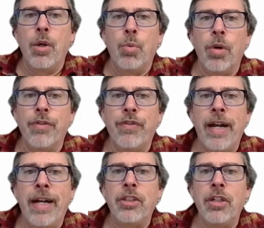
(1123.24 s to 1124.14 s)
What
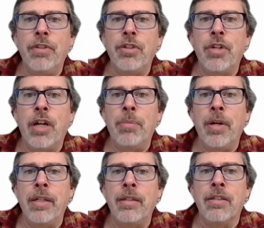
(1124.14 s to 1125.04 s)
fraction of its drop
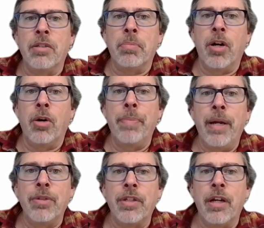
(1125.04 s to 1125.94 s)
height does the ball
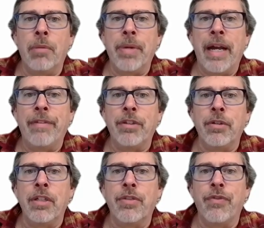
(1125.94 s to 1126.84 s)
bounce up
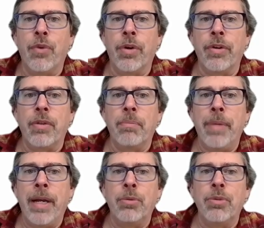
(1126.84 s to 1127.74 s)
after its 4th
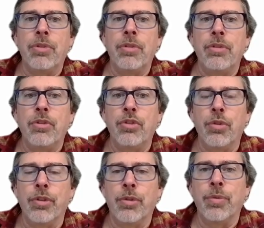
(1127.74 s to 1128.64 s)
bounce?
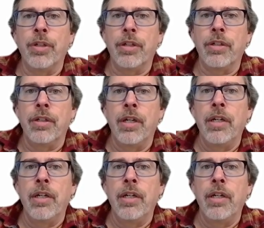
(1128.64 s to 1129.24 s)
Show your work.